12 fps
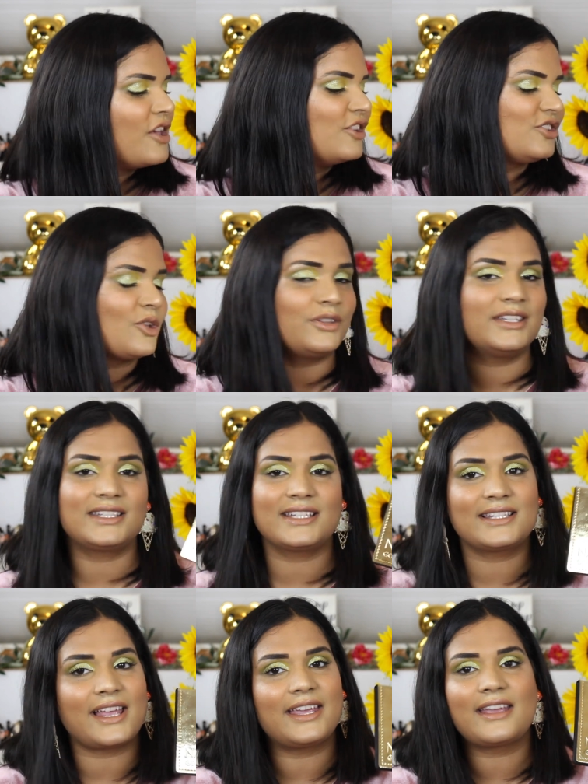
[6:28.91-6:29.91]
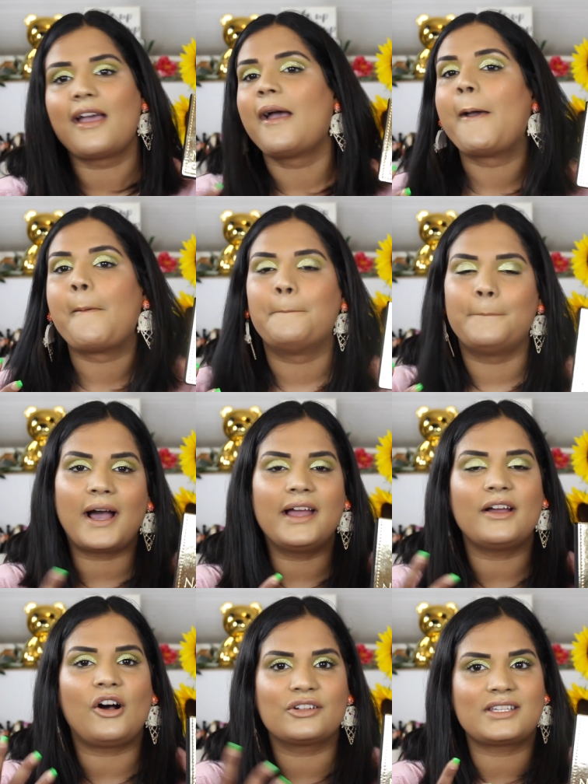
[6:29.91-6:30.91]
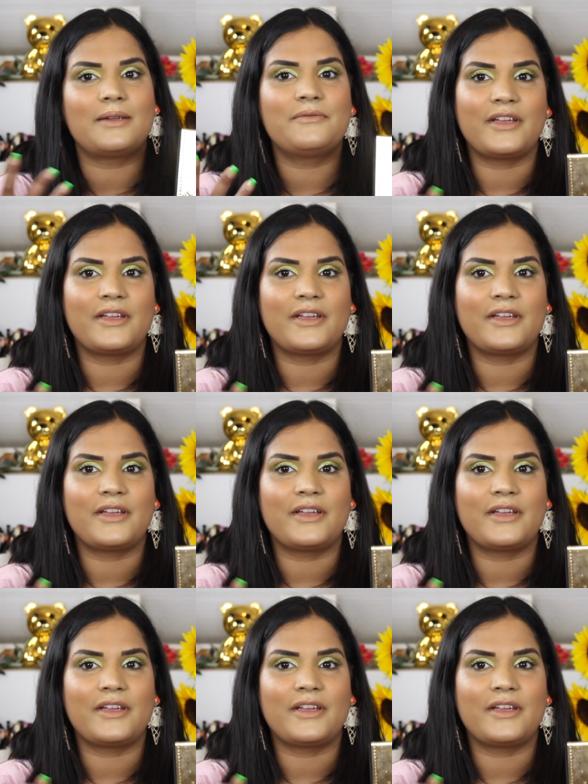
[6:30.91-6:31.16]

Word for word: So this is like my all-time